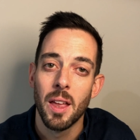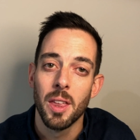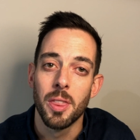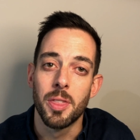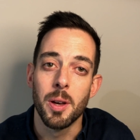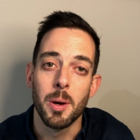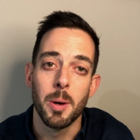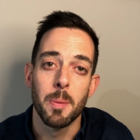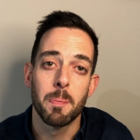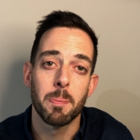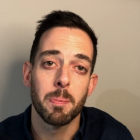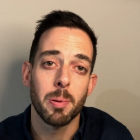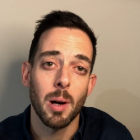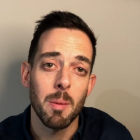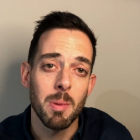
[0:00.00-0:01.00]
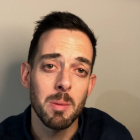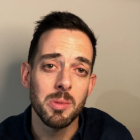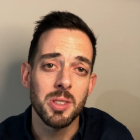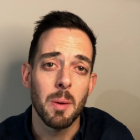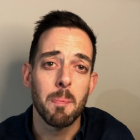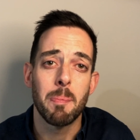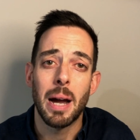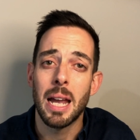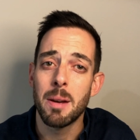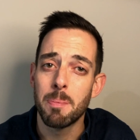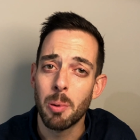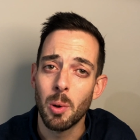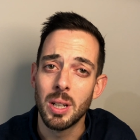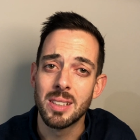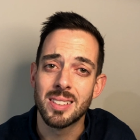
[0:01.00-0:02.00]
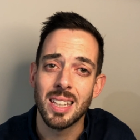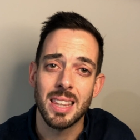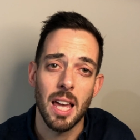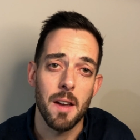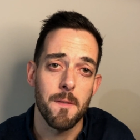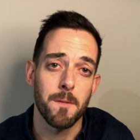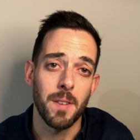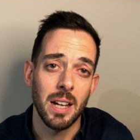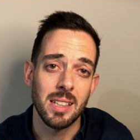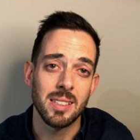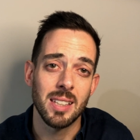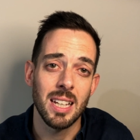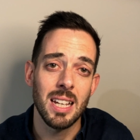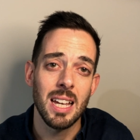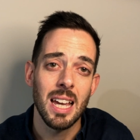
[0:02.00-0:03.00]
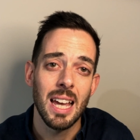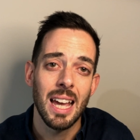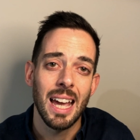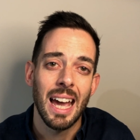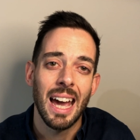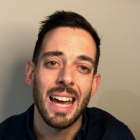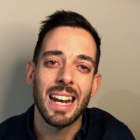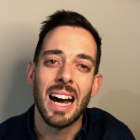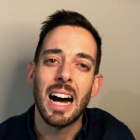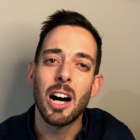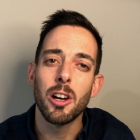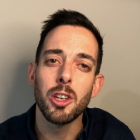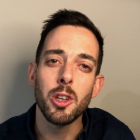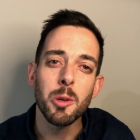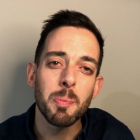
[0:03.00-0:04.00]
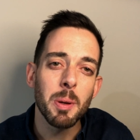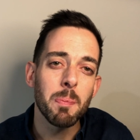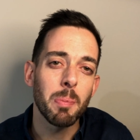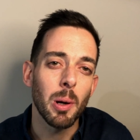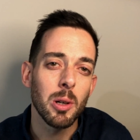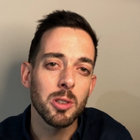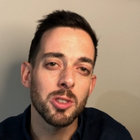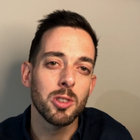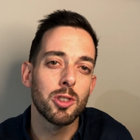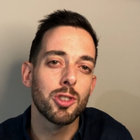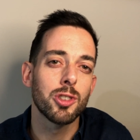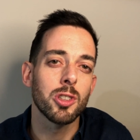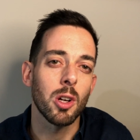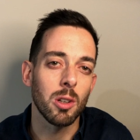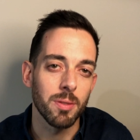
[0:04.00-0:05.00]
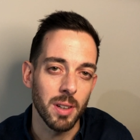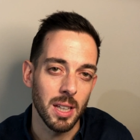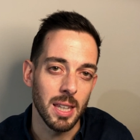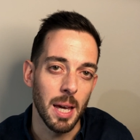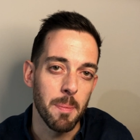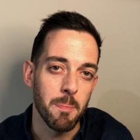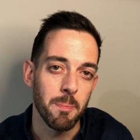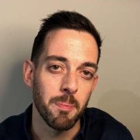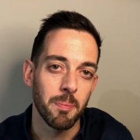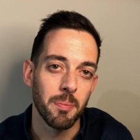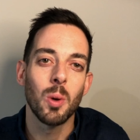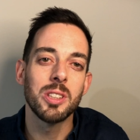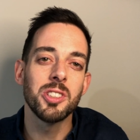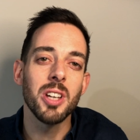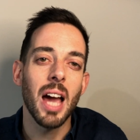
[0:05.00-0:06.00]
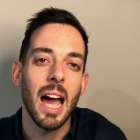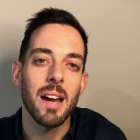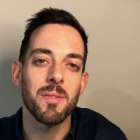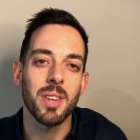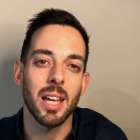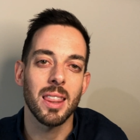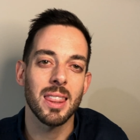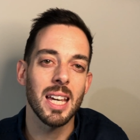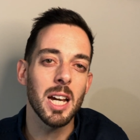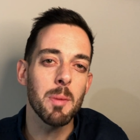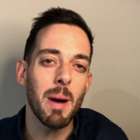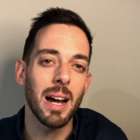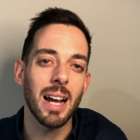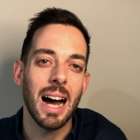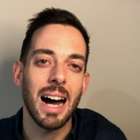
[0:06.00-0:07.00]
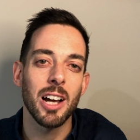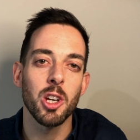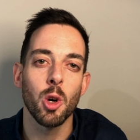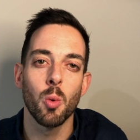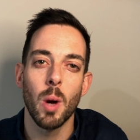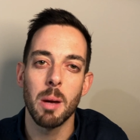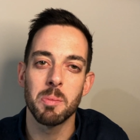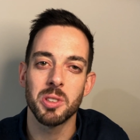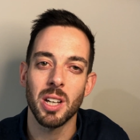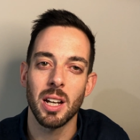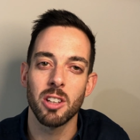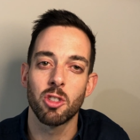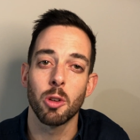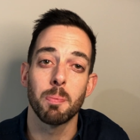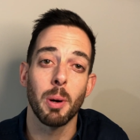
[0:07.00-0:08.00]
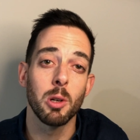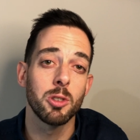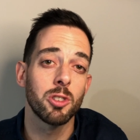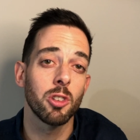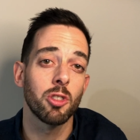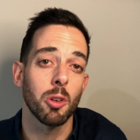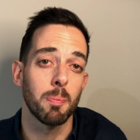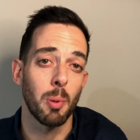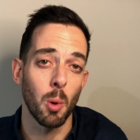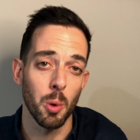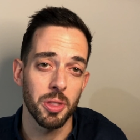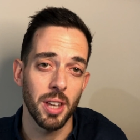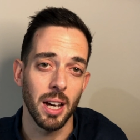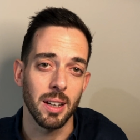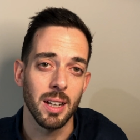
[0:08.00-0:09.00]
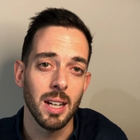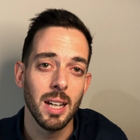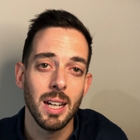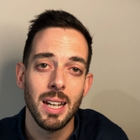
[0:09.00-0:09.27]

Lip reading: the problems and pain points that they're facing, and how you propose on solving them. Once you have that, think about how your website is supposed to support that.